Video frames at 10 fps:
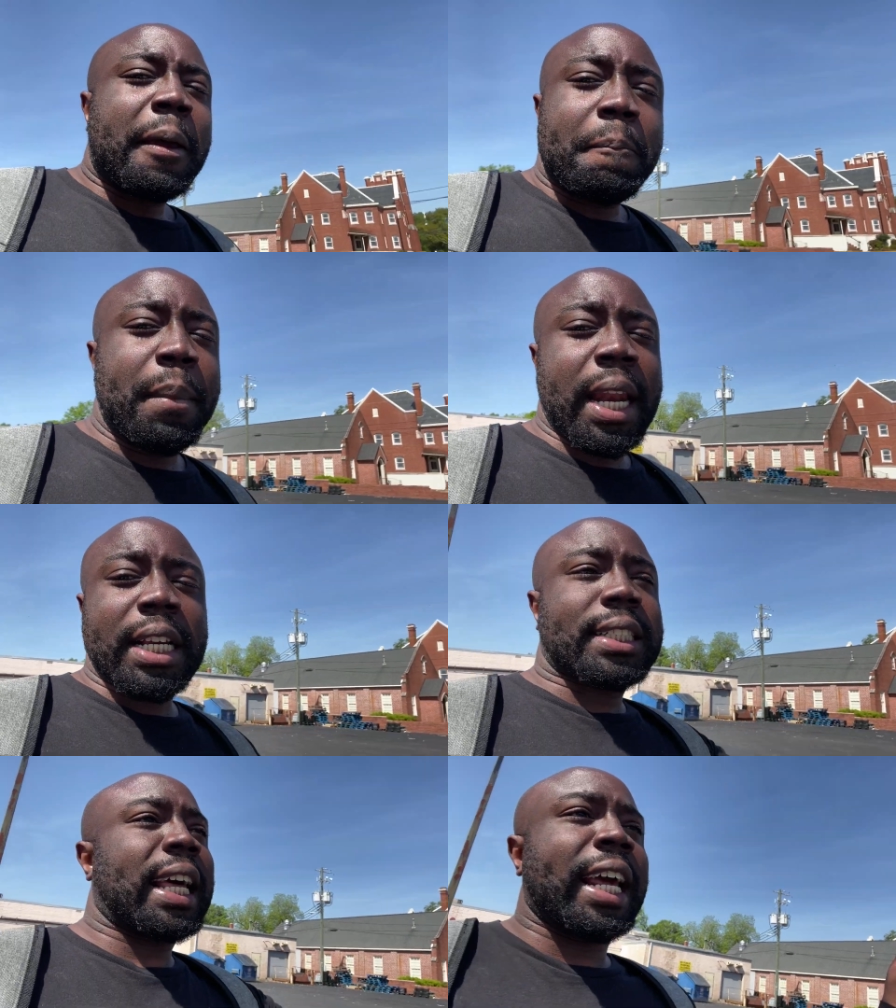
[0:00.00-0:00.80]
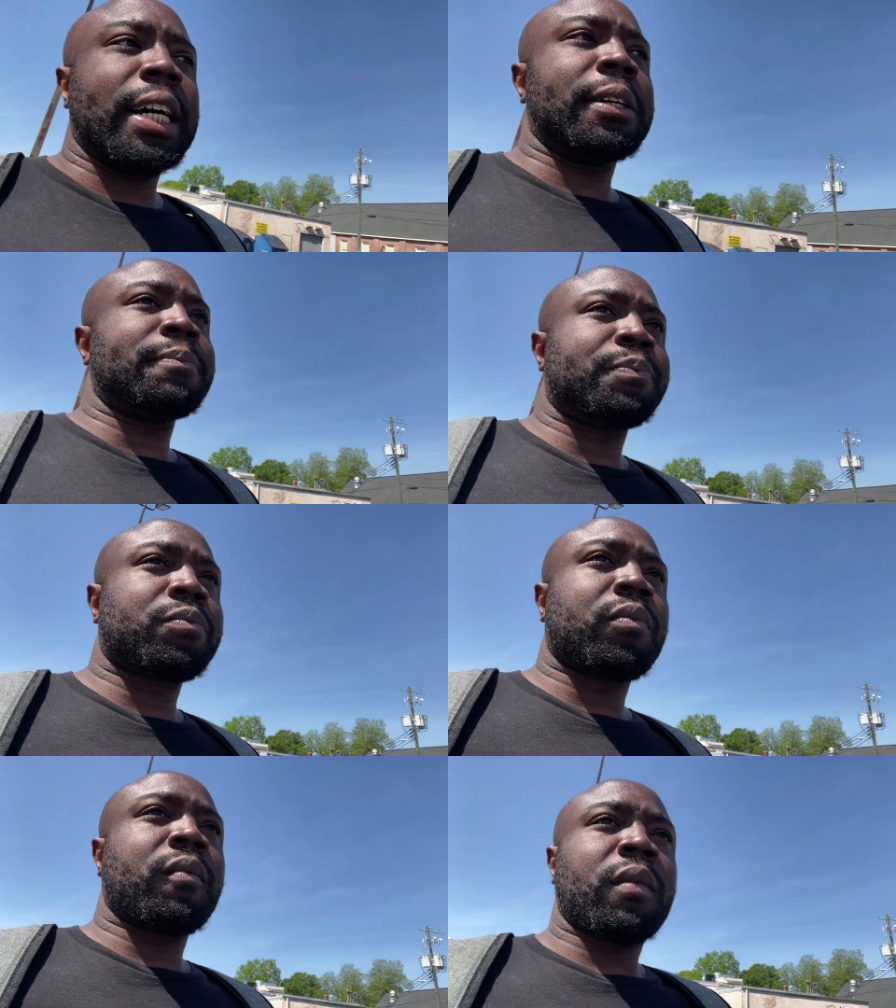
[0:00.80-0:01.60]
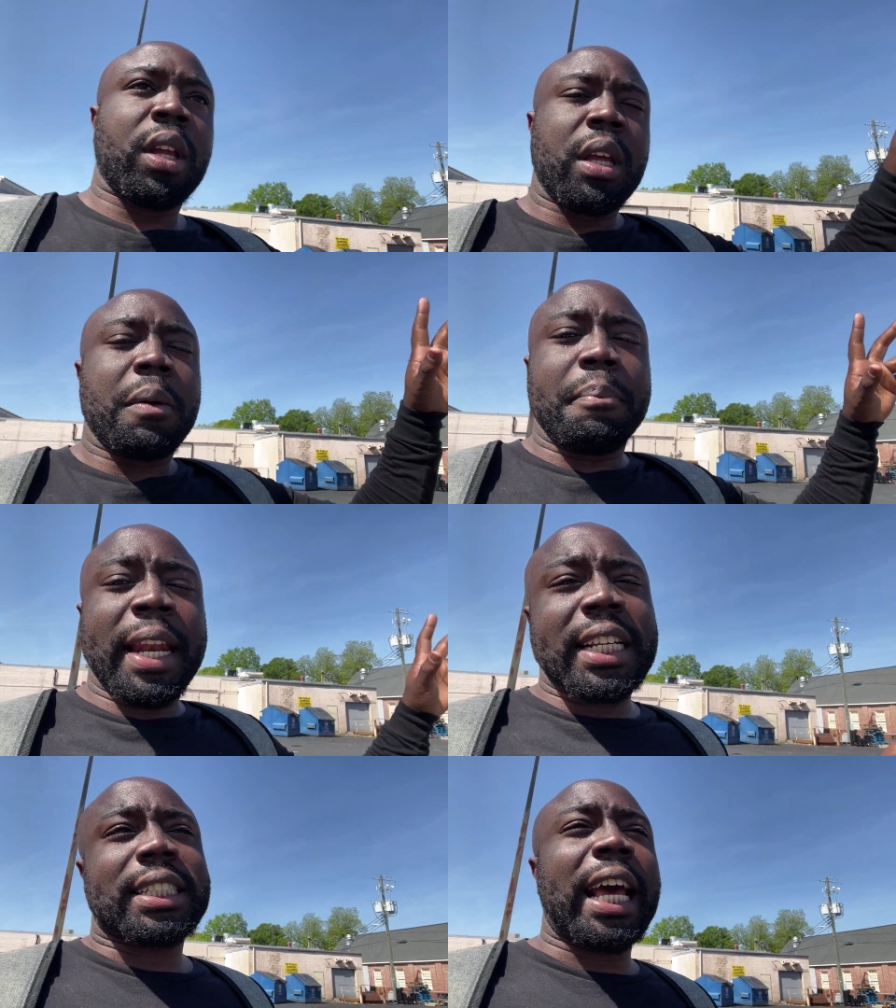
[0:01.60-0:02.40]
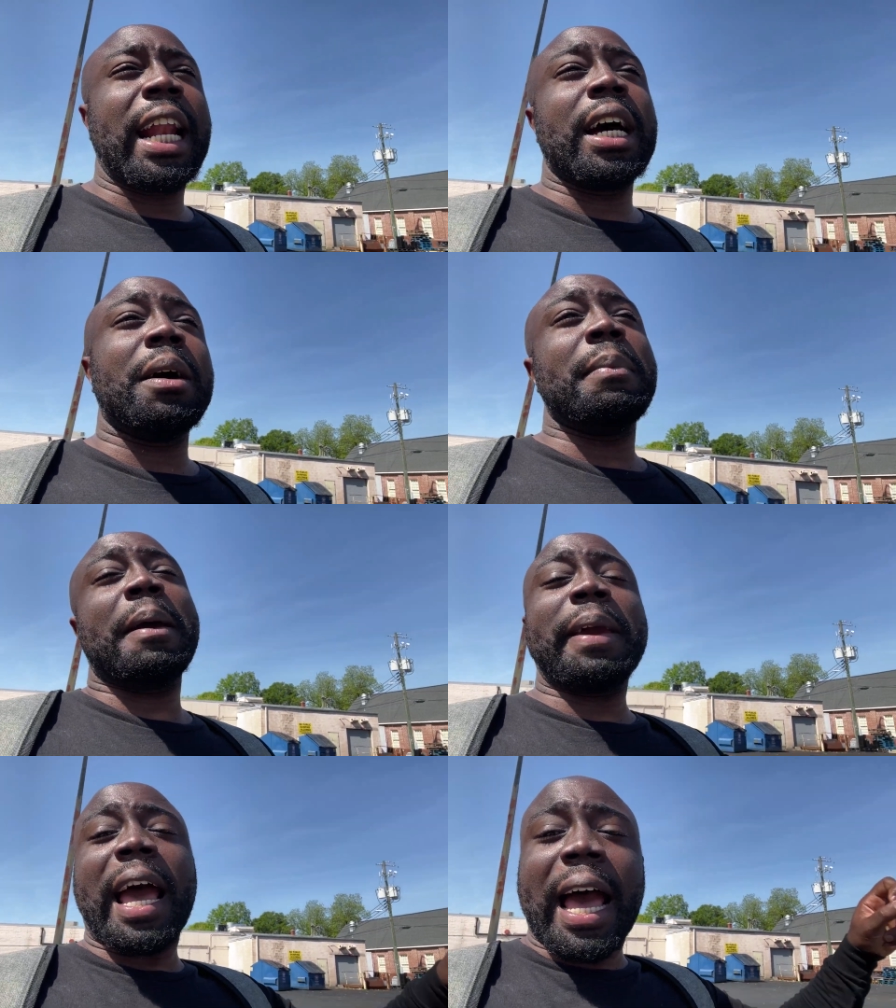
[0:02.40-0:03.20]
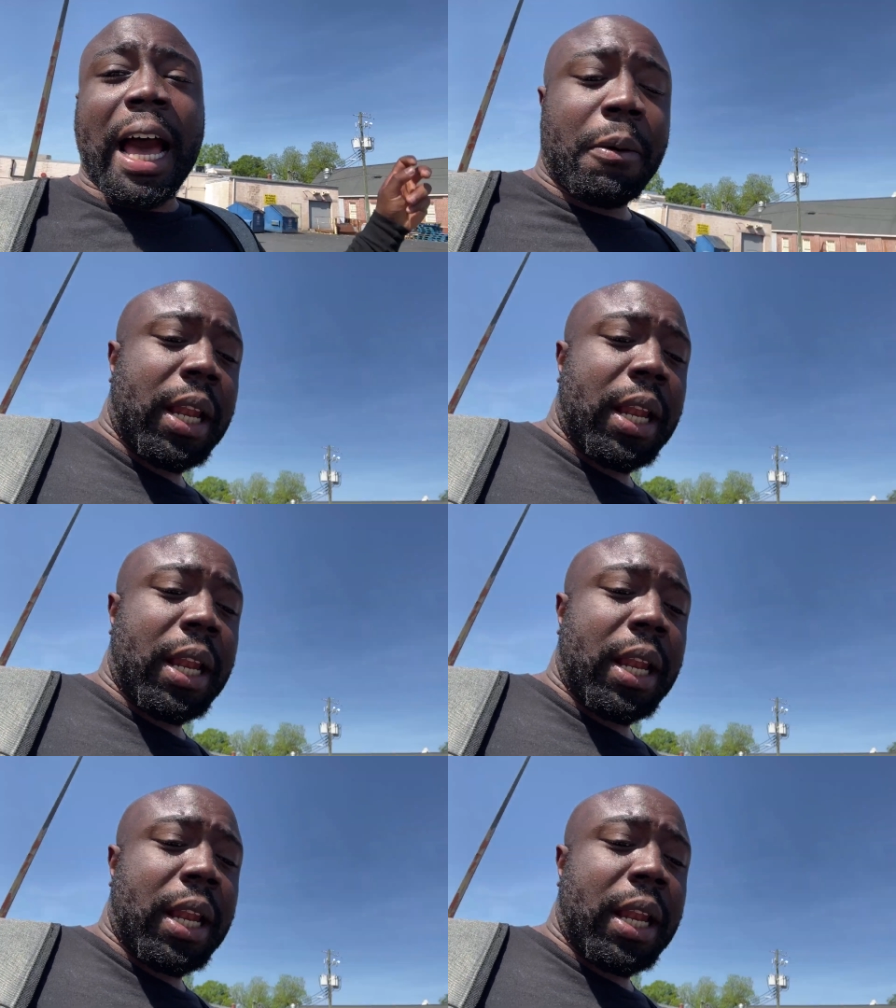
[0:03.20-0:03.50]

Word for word: minutes later, minutes later, maybe an hour